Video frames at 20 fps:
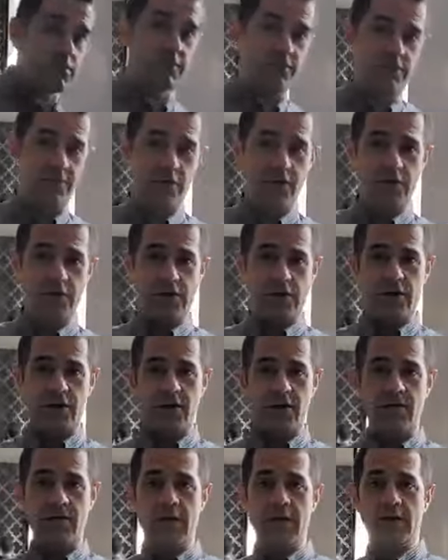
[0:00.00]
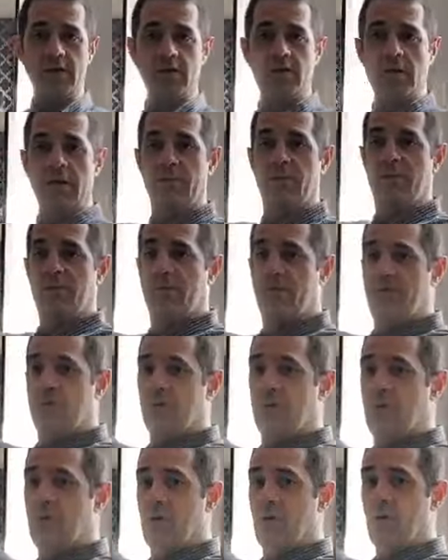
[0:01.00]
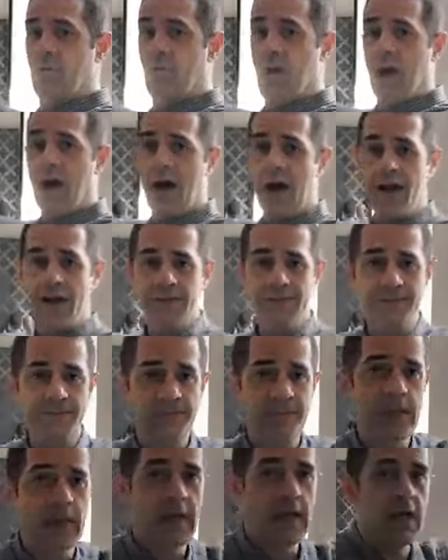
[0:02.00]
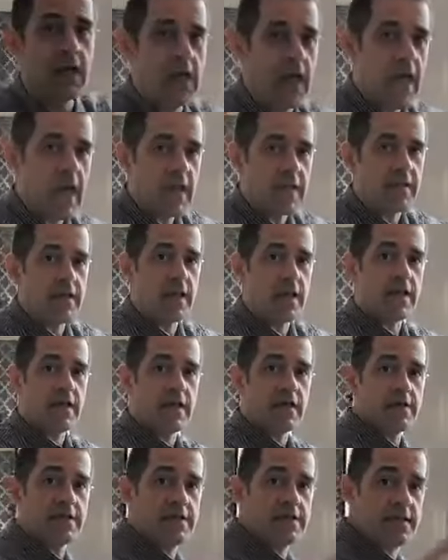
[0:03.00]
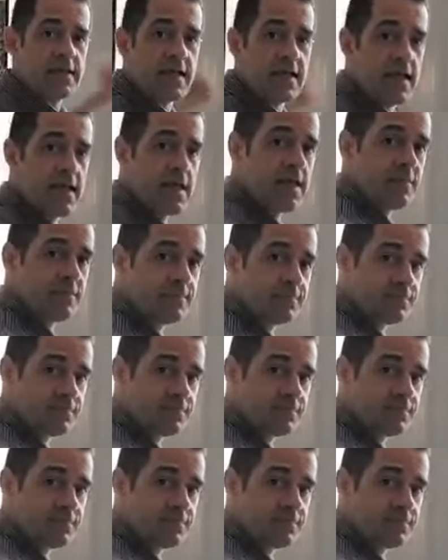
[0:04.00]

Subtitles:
first are gonna be in the shape of a Y, and then a T,